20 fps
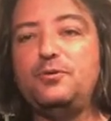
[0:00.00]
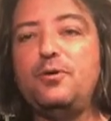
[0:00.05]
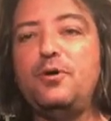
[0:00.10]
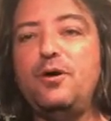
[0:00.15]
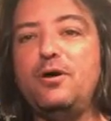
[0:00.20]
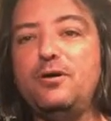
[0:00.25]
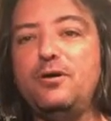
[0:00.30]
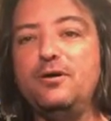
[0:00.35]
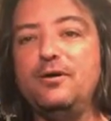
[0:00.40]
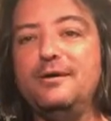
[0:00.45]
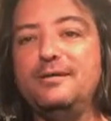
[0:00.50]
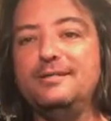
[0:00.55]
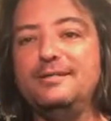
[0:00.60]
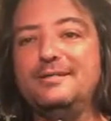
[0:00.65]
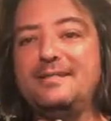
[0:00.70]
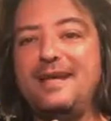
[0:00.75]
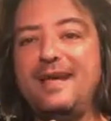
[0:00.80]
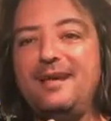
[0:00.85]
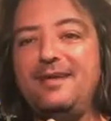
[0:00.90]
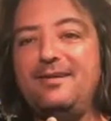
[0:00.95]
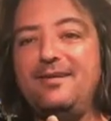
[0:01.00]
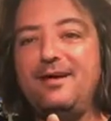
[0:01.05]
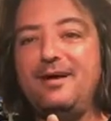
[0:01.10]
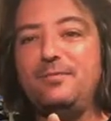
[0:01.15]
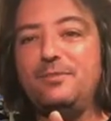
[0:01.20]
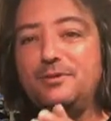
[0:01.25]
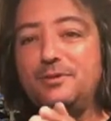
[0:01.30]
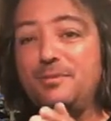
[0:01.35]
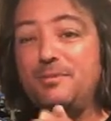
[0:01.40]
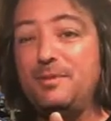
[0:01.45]
stronger, because it's
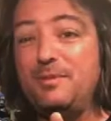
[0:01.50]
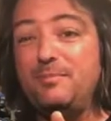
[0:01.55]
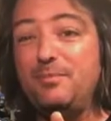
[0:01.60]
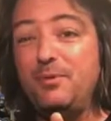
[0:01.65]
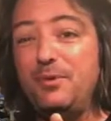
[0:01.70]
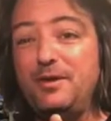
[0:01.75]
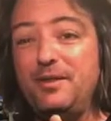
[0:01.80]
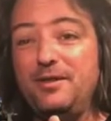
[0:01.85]
kind of almost